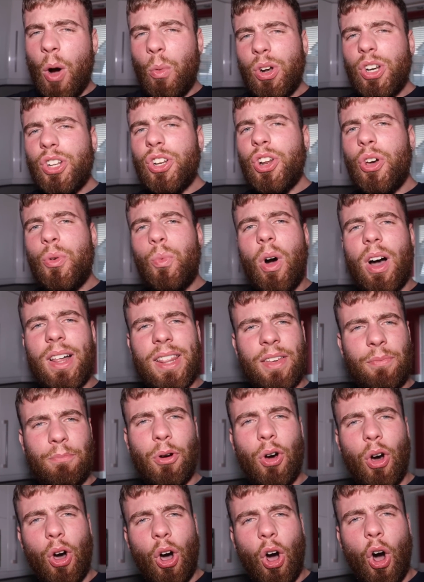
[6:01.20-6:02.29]
I want to know why they
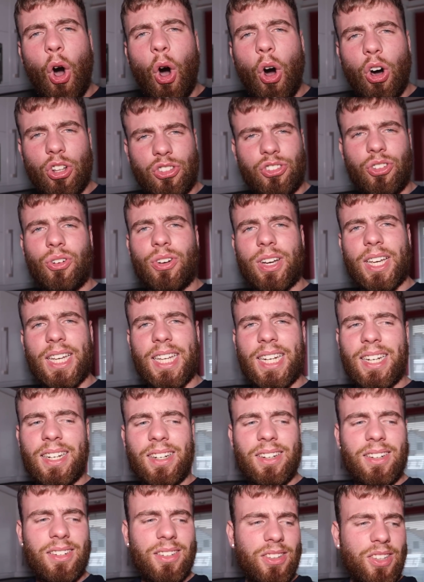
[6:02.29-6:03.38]
put a hot dog
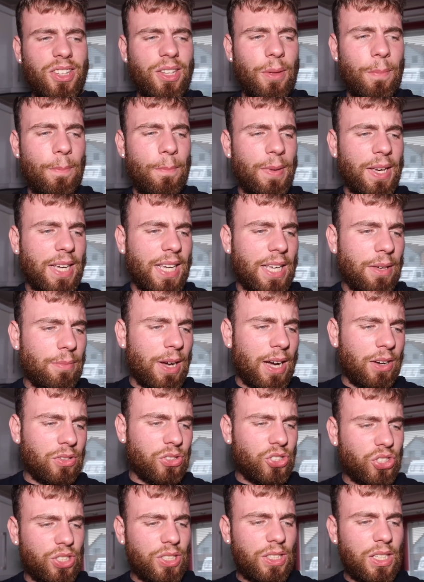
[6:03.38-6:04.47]
in the Mickey
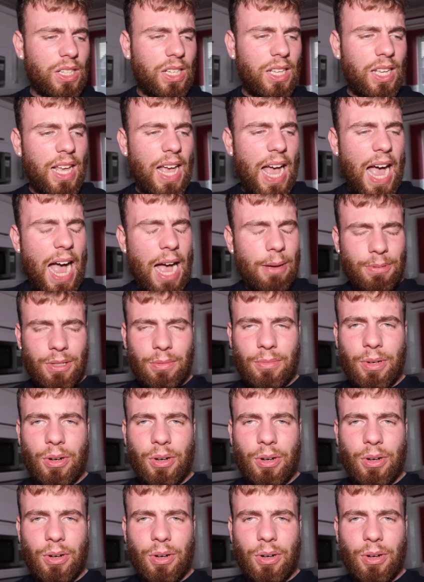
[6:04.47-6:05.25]
Mouse Happy